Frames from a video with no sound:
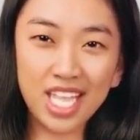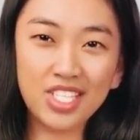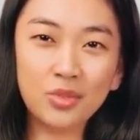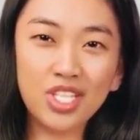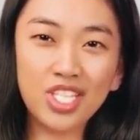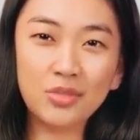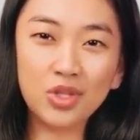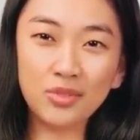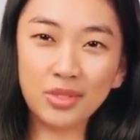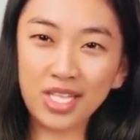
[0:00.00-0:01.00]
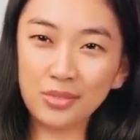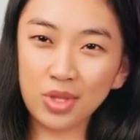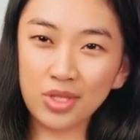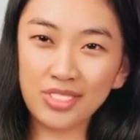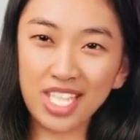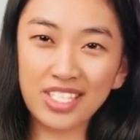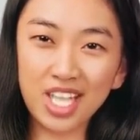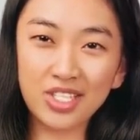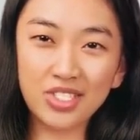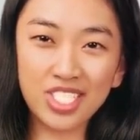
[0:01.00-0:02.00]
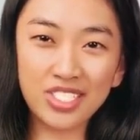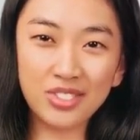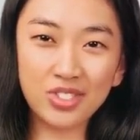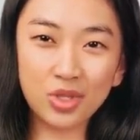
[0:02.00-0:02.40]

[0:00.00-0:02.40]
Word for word: As we explore mind blowing technologies,